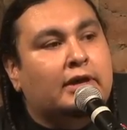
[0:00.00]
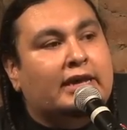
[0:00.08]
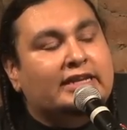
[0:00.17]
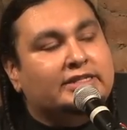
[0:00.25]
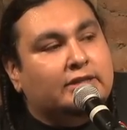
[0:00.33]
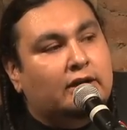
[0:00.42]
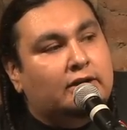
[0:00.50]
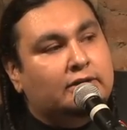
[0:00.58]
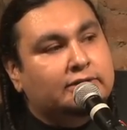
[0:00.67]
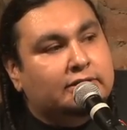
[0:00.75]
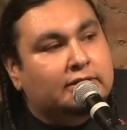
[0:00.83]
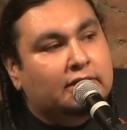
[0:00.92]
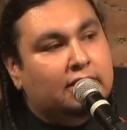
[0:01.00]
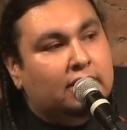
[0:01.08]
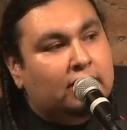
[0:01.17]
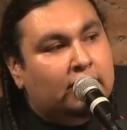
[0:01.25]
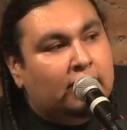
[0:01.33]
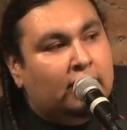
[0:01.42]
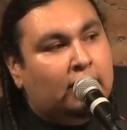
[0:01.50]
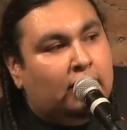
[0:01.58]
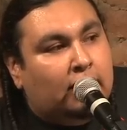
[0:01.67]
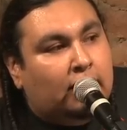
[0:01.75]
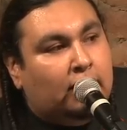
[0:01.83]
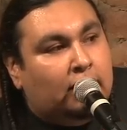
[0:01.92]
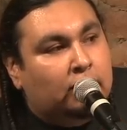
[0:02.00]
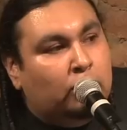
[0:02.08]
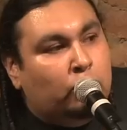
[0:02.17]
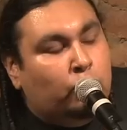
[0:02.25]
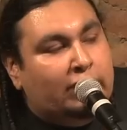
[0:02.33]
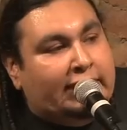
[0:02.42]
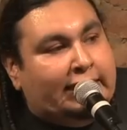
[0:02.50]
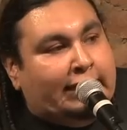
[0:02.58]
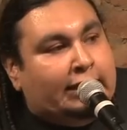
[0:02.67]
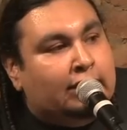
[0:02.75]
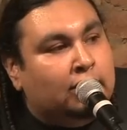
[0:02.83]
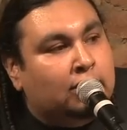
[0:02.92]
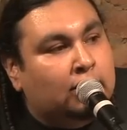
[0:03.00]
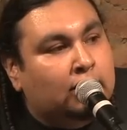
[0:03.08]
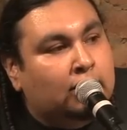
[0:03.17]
And it's called Halloween.